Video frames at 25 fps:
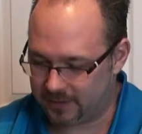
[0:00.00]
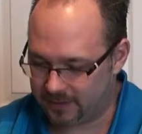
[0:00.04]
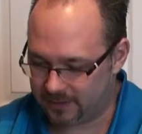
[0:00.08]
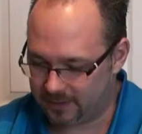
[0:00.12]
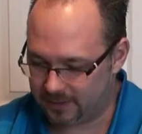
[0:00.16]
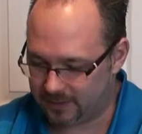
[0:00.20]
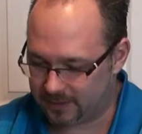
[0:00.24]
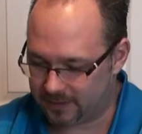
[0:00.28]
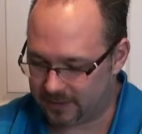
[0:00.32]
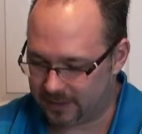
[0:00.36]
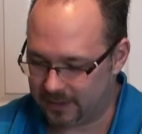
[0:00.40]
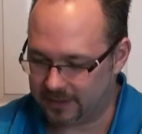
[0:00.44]

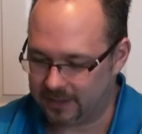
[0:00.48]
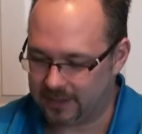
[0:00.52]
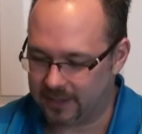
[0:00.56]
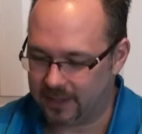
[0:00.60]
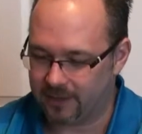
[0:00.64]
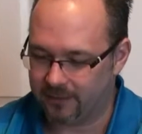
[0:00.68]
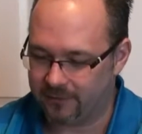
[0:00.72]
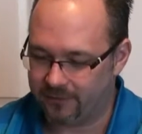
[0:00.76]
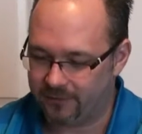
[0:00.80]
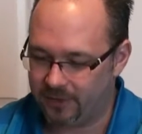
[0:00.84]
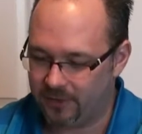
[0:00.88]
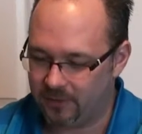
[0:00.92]
This guy's got
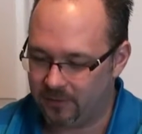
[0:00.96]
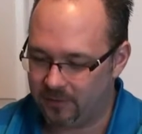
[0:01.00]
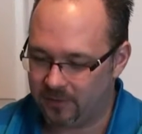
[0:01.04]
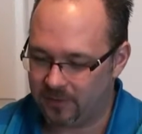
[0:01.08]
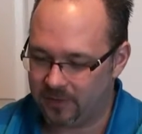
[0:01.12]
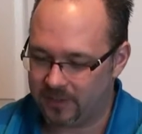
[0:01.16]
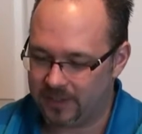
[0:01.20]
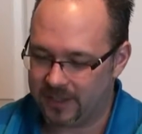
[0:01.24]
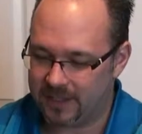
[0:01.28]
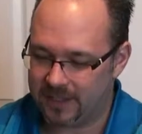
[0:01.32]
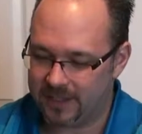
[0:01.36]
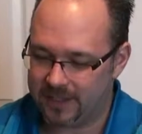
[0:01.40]
a few
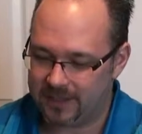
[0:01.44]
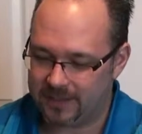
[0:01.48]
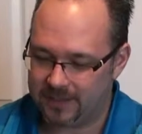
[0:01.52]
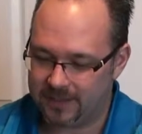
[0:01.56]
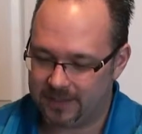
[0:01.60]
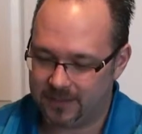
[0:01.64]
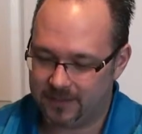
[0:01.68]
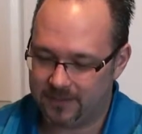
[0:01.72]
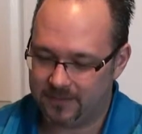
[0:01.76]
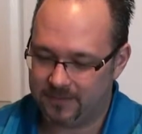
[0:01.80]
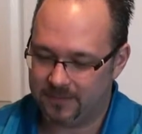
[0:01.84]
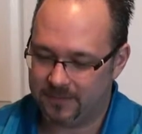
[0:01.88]
more ties
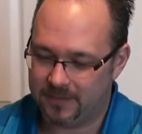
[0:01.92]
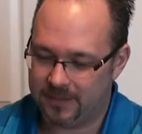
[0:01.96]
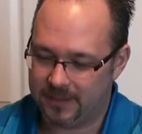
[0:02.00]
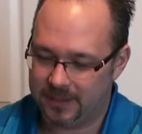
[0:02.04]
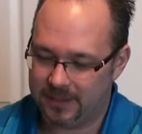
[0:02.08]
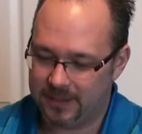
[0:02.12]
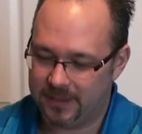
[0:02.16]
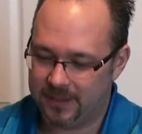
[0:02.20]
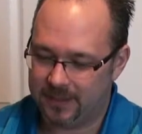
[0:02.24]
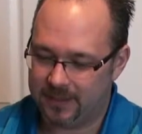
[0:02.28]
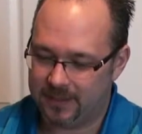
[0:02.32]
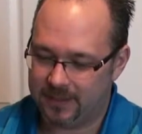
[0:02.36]
in him,
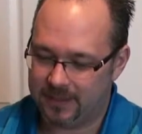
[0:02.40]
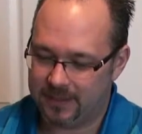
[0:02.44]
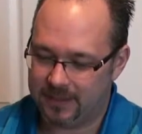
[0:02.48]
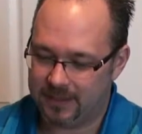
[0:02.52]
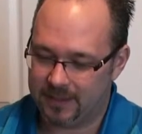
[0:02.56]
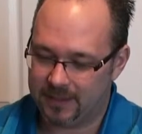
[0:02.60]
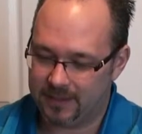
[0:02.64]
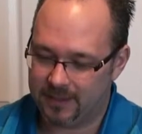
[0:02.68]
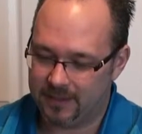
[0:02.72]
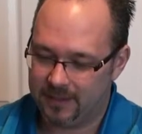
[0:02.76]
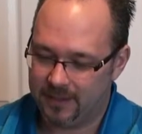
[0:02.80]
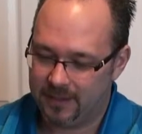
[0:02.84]
I guess,
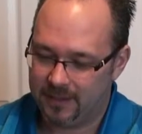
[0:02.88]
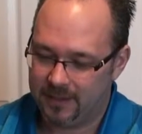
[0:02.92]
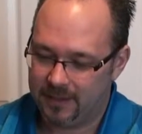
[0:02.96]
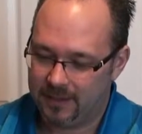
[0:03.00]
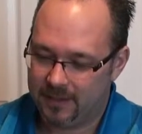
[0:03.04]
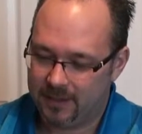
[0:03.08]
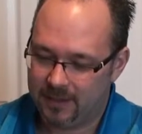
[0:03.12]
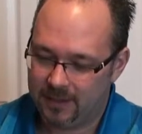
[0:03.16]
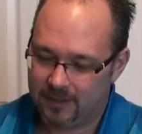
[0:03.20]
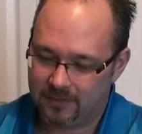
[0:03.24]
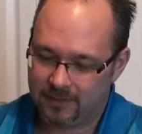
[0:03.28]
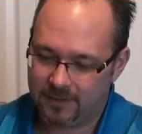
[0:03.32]

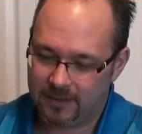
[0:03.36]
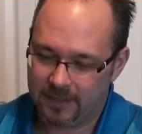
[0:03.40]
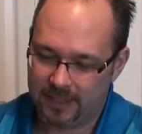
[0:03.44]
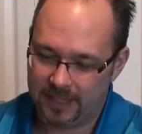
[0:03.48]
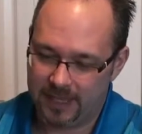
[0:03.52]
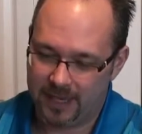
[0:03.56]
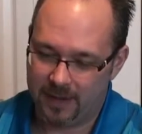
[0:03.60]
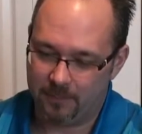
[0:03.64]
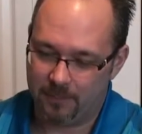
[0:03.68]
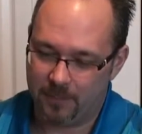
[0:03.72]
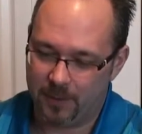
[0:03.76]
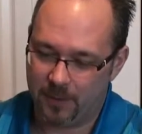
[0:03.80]
for the
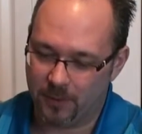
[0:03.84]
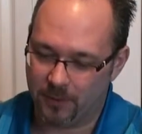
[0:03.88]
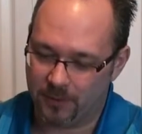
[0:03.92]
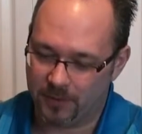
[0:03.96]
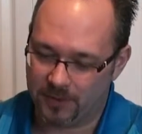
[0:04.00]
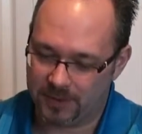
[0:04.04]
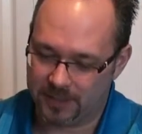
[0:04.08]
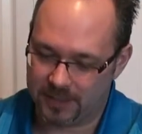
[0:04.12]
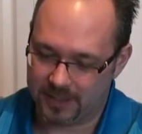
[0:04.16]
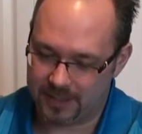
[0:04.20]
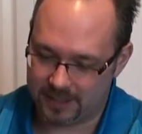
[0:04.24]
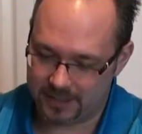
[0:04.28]
lamp
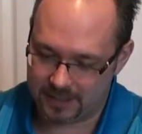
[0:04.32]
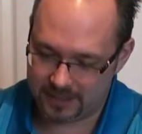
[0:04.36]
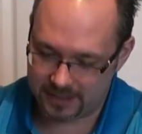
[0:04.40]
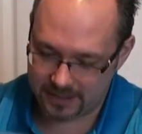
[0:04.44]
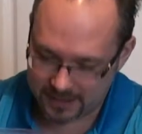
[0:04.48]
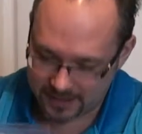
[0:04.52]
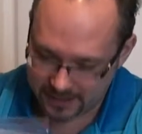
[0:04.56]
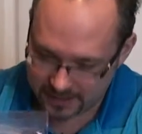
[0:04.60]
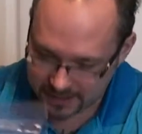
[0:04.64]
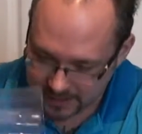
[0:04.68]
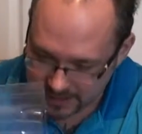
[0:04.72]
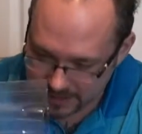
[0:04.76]
post and
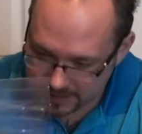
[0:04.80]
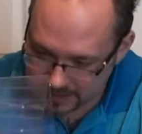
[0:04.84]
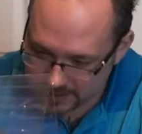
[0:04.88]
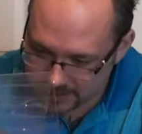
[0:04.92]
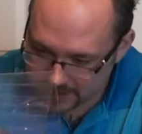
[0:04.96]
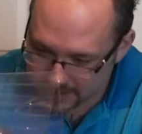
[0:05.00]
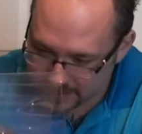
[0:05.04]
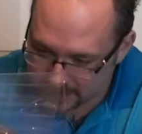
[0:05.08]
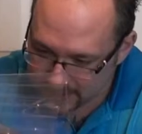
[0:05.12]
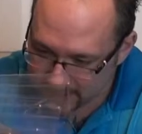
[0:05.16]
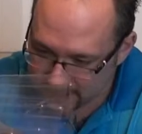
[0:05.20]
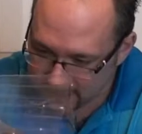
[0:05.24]
the
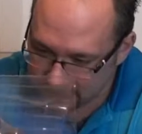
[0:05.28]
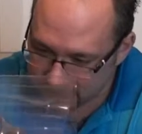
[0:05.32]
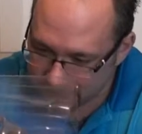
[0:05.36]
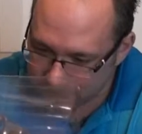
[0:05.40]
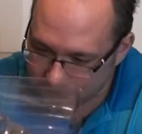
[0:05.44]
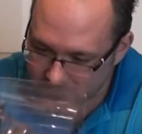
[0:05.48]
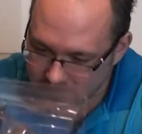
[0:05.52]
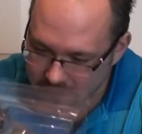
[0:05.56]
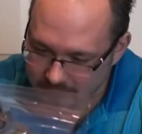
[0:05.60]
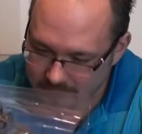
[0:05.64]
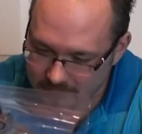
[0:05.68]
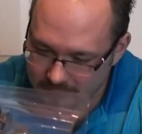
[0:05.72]

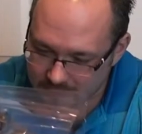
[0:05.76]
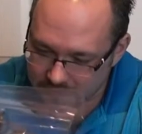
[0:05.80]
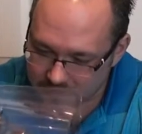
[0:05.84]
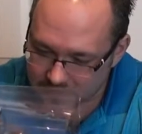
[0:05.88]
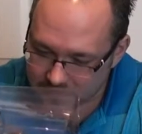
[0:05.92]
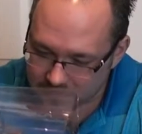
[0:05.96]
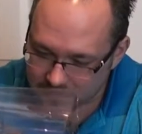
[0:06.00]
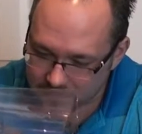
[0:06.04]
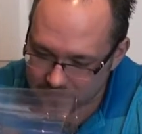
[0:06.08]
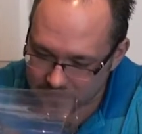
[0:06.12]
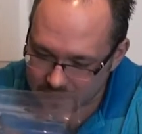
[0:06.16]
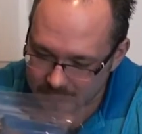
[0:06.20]
others,
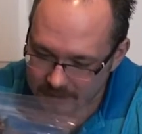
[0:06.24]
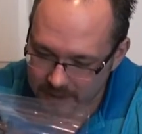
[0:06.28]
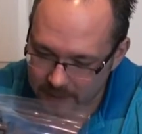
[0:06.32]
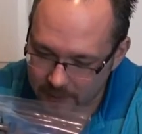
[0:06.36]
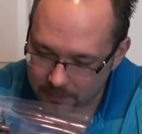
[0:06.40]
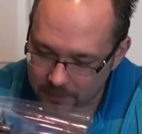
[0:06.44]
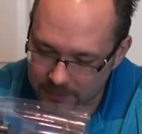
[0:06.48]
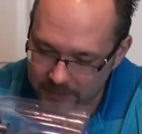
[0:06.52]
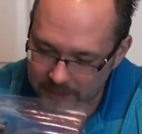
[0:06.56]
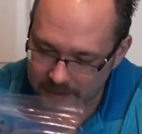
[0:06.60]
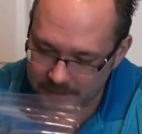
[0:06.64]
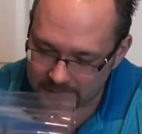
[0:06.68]
a
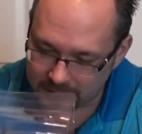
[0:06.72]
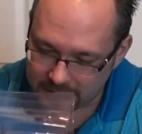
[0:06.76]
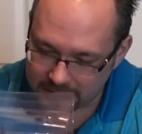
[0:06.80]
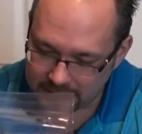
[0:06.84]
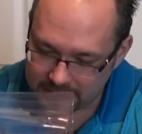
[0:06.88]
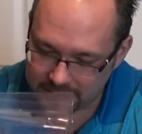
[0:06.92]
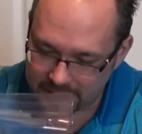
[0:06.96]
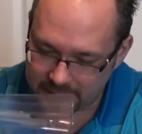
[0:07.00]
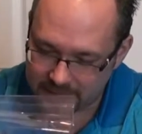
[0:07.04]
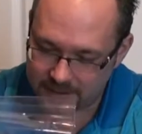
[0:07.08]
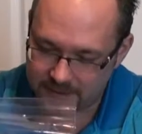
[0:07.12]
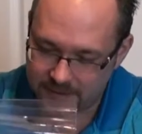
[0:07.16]
couple little
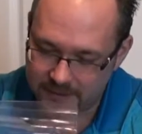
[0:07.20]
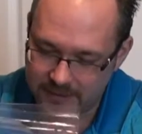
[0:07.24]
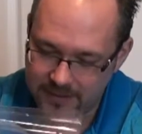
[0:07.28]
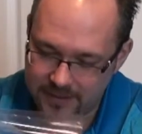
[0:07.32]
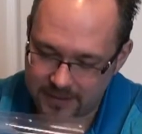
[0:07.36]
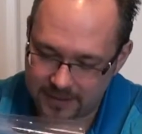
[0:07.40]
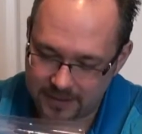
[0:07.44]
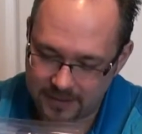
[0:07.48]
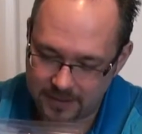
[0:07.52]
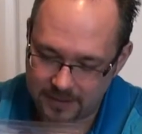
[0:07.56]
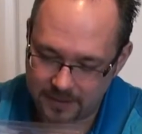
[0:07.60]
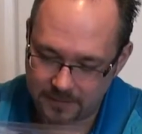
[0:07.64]

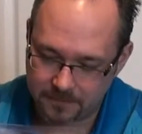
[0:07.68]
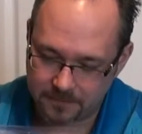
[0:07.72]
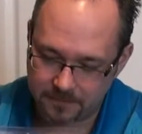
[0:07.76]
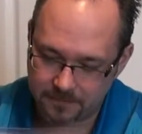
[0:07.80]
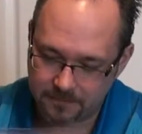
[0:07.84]
accessories here.